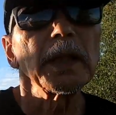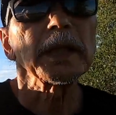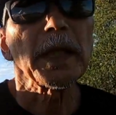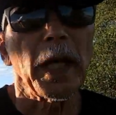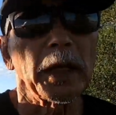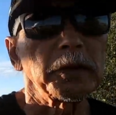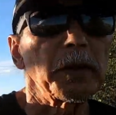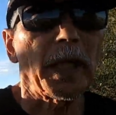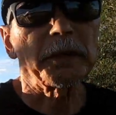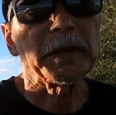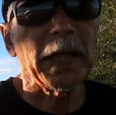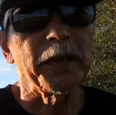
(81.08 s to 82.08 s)
yeah you
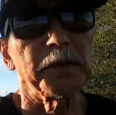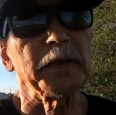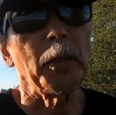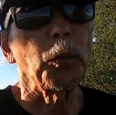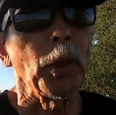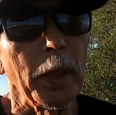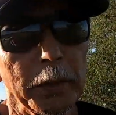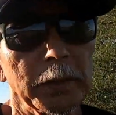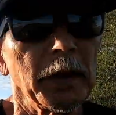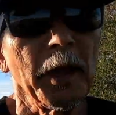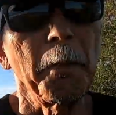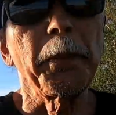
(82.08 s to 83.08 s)
have to ask someone
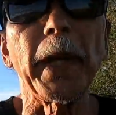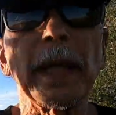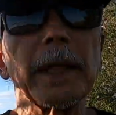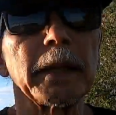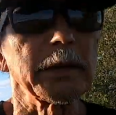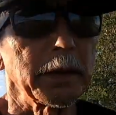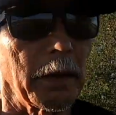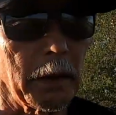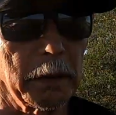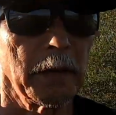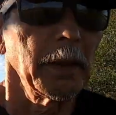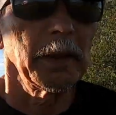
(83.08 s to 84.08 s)
paying
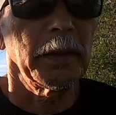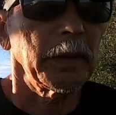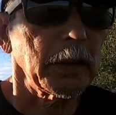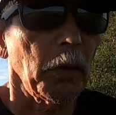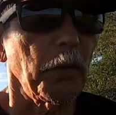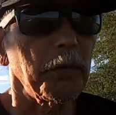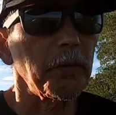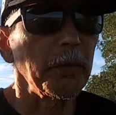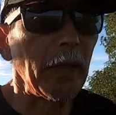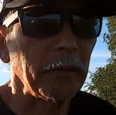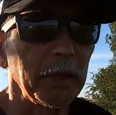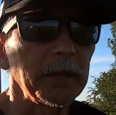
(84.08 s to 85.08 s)
uh, you know
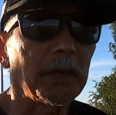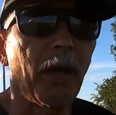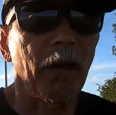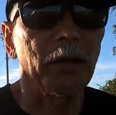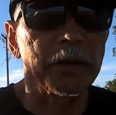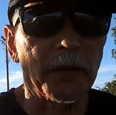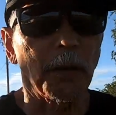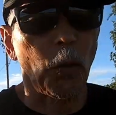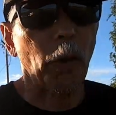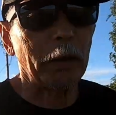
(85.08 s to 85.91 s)
$300 or